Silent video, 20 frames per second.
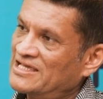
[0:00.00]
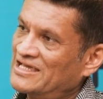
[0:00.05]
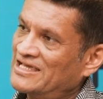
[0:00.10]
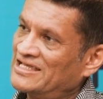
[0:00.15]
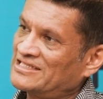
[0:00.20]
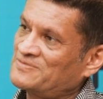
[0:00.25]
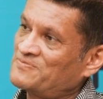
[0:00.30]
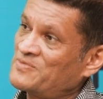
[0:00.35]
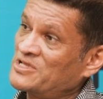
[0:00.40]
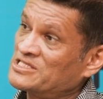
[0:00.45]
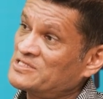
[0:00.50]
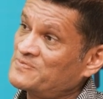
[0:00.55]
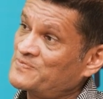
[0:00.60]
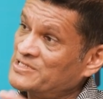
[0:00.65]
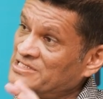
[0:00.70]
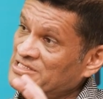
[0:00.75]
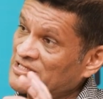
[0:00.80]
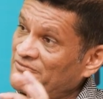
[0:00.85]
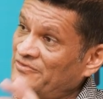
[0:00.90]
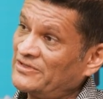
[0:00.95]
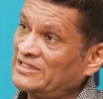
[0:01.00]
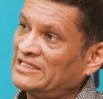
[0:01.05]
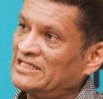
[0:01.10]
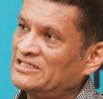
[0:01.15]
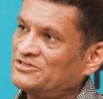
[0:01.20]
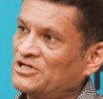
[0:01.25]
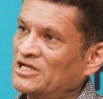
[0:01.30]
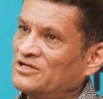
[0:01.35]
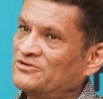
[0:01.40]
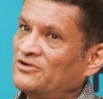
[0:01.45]
It's been specifically
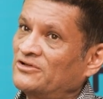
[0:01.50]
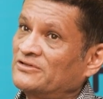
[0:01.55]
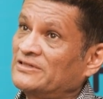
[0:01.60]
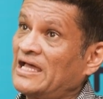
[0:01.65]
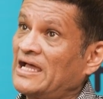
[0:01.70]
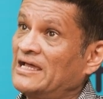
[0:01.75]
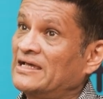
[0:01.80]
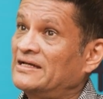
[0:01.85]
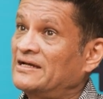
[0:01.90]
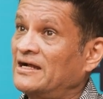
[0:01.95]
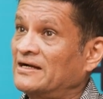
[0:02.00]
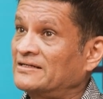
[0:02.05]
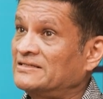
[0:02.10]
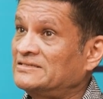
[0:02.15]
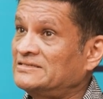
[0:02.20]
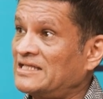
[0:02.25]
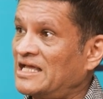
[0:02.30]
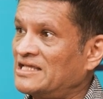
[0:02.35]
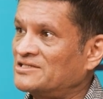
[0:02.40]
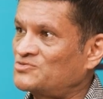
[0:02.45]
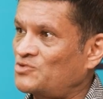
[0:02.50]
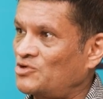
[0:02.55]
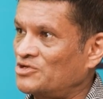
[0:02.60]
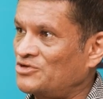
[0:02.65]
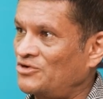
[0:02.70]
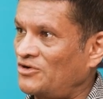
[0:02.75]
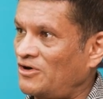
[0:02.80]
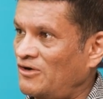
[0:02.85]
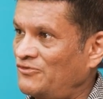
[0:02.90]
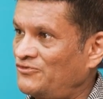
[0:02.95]
trained on that. It understands what
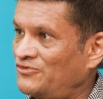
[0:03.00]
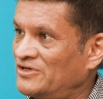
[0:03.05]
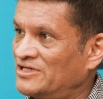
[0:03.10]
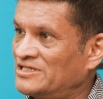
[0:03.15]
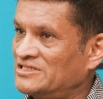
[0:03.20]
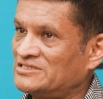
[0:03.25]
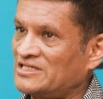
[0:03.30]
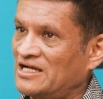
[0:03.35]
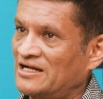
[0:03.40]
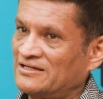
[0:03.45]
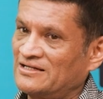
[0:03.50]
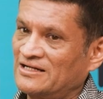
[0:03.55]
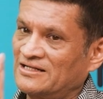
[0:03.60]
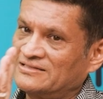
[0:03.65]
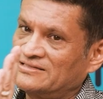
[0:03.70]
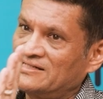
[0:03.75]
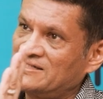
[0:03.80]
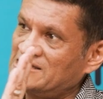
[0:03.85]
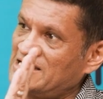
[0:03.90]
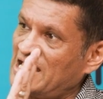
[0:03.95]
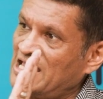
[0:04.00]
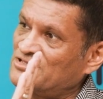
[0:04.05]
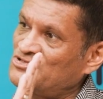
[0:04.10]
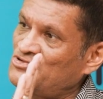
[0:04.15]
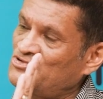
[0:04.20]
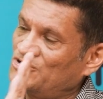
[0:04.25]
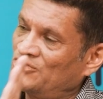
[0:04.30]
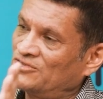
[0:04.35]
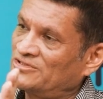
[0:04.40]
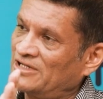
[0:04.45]
your offer is and understands
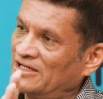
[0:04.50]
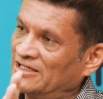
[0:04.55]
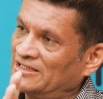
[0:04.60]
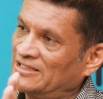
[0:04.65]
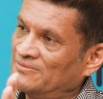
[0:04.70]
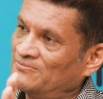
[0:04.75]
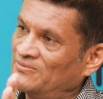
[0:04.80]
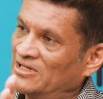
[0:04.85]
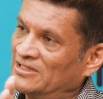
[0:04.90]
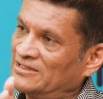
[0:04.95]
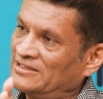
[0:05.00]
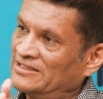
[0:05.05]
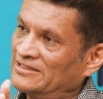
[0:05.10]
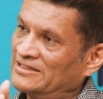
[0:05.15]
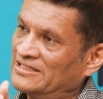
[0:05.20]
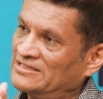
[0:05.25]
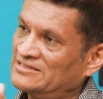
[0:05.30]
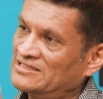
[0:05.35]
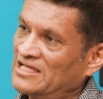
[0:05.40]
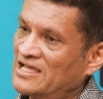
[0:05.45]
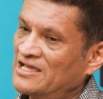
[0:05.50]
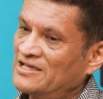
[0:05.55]
who your target market is.